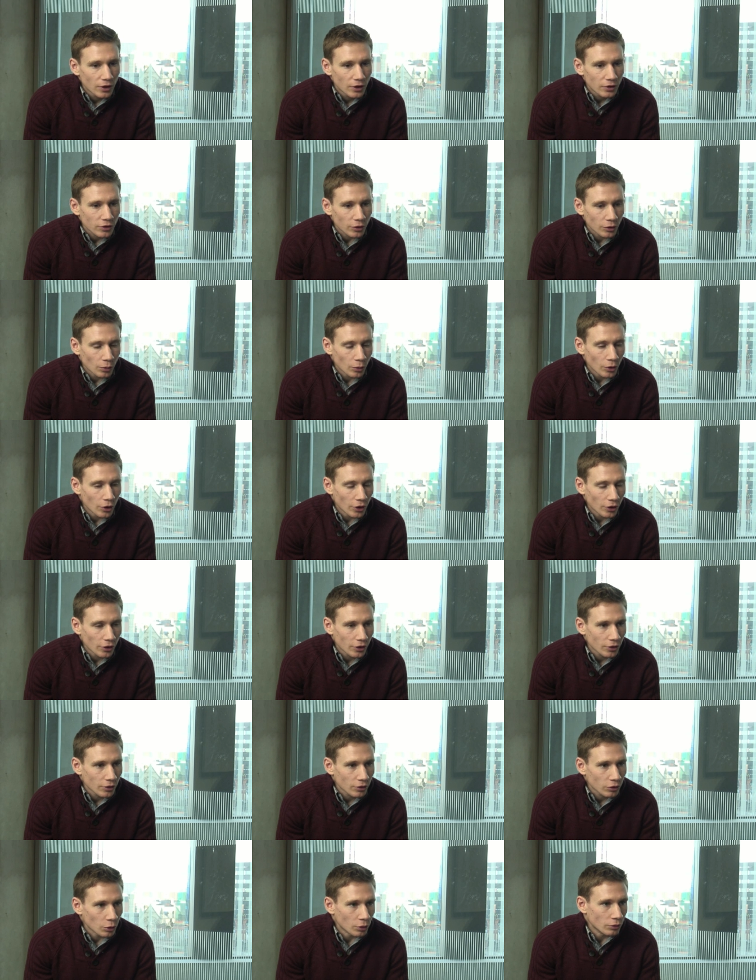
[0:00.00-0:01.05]
So the work
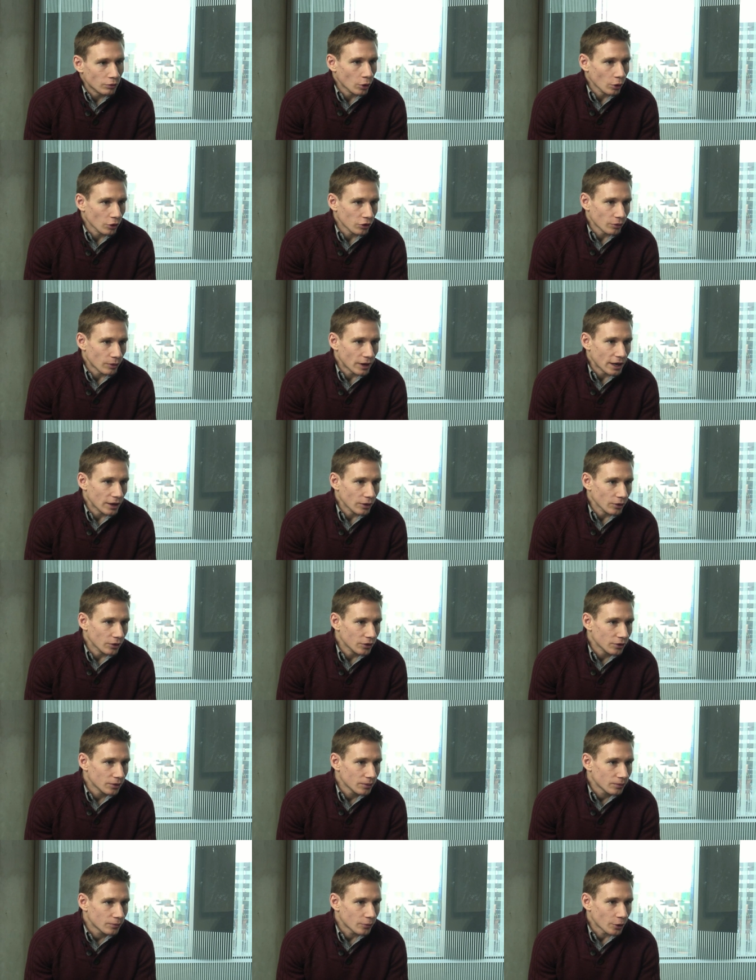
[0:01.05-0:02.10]
sort of rolls
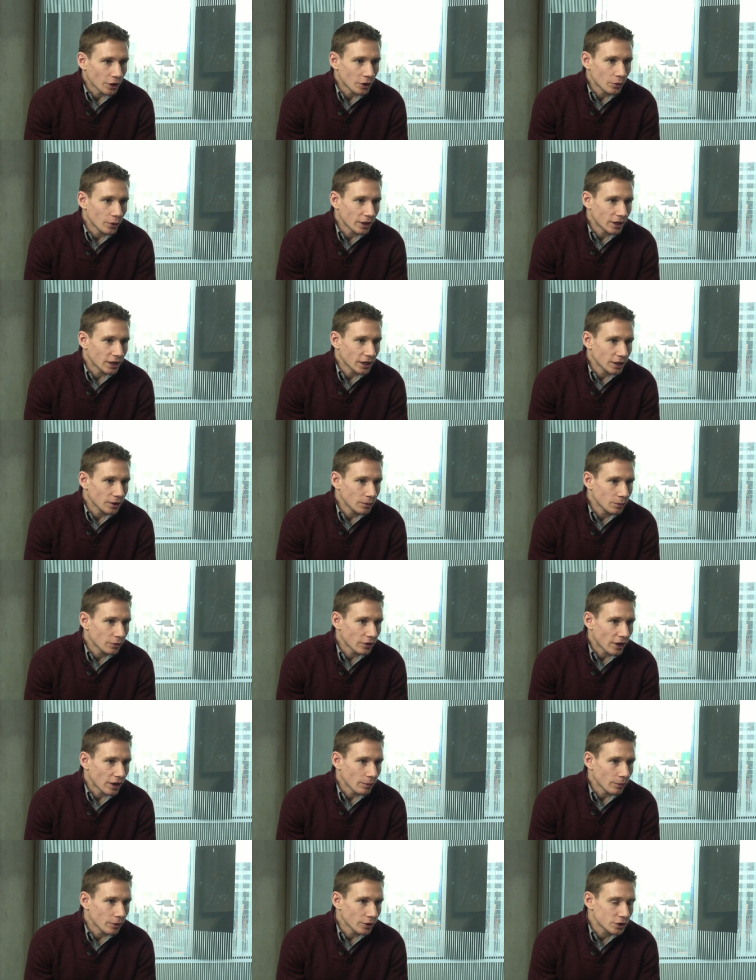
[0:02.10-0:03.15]
around very quickly
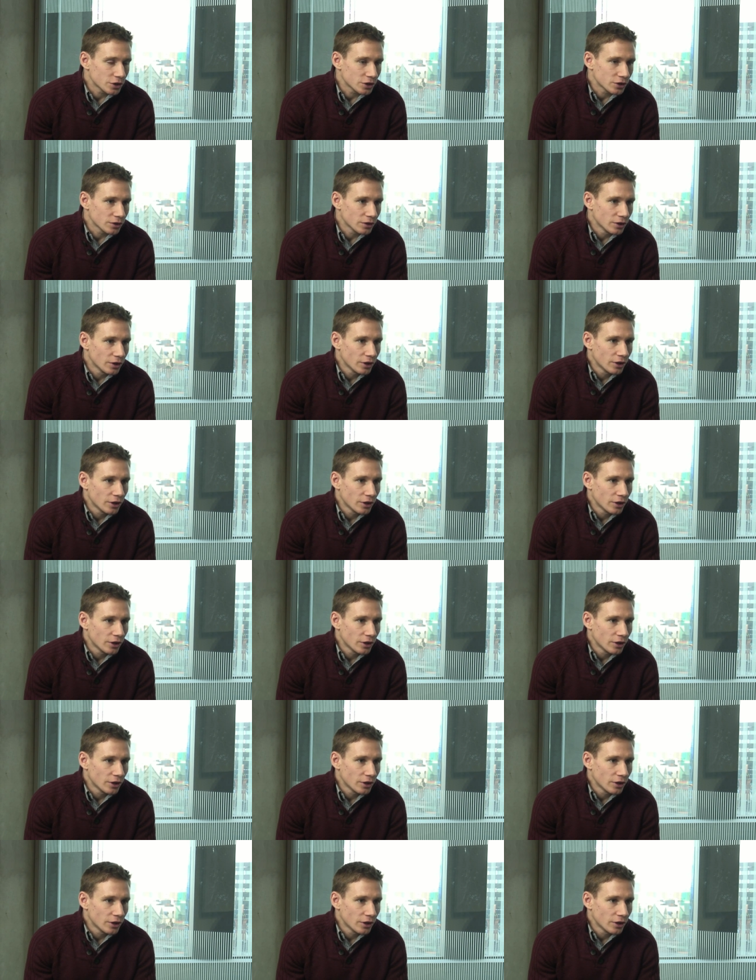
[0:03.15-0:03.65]
without much